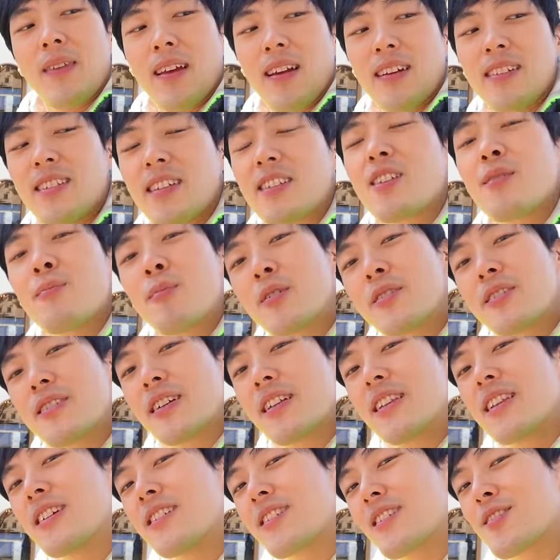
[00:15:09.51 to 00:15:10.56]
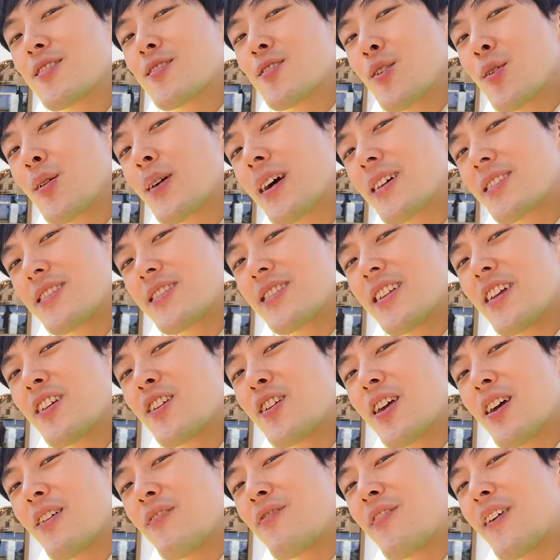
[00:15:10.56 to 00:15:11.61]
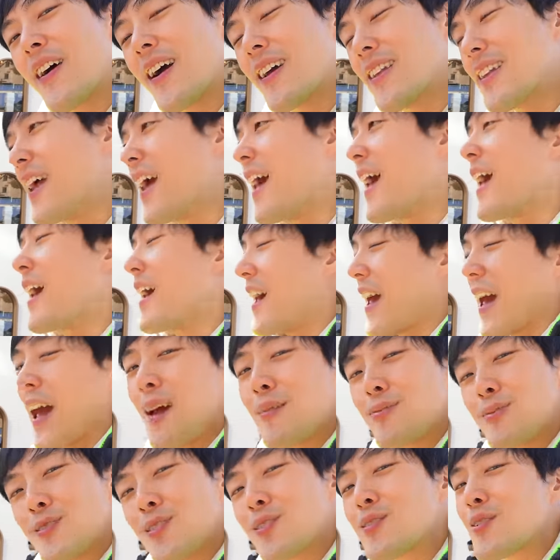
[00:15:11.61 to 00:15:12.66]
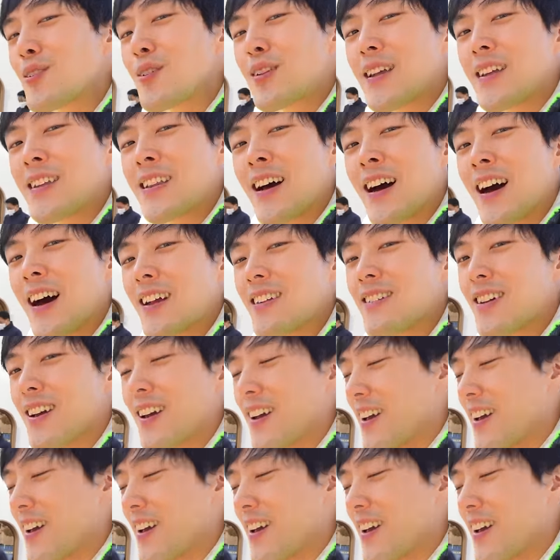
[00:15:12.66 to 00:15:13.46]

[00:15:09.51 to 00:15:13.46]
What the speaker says: Is it the most delicious tonkatsu that you can find? Absolutely not.